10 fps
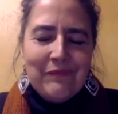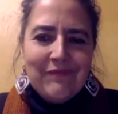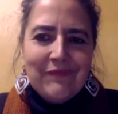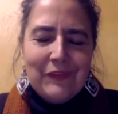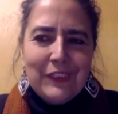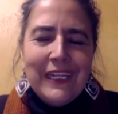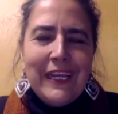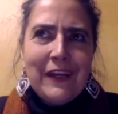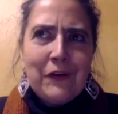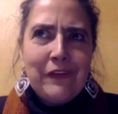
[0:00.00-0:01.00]

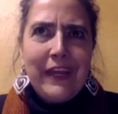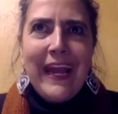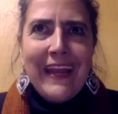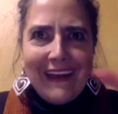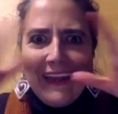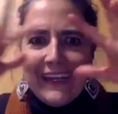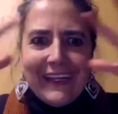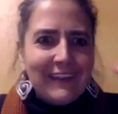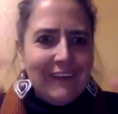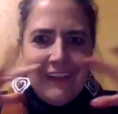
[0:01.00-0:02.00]
really create like a
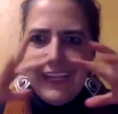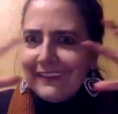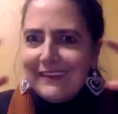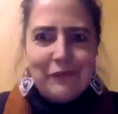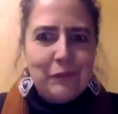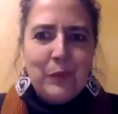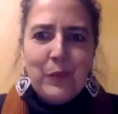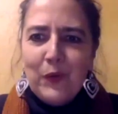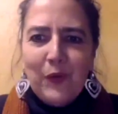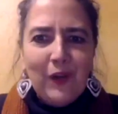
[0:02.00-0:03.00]
collective
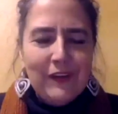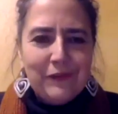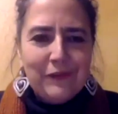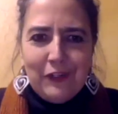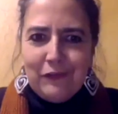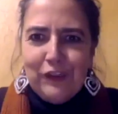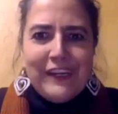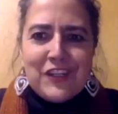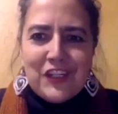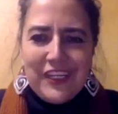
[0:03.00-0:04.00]
pool of
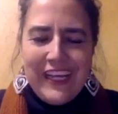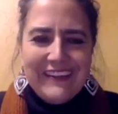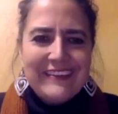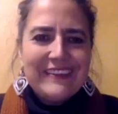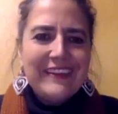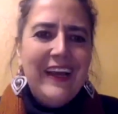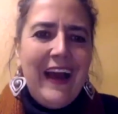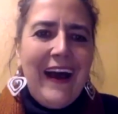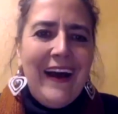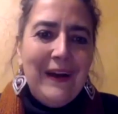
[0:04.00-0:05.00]
richness
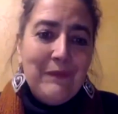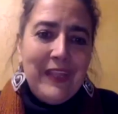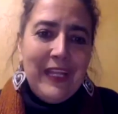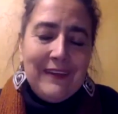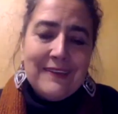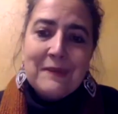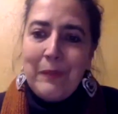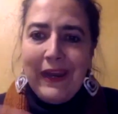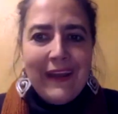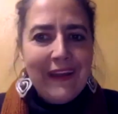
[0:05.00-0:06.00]
that
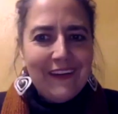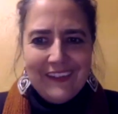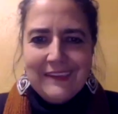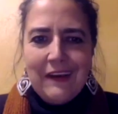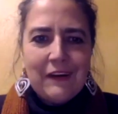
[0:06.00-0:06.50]
inspires our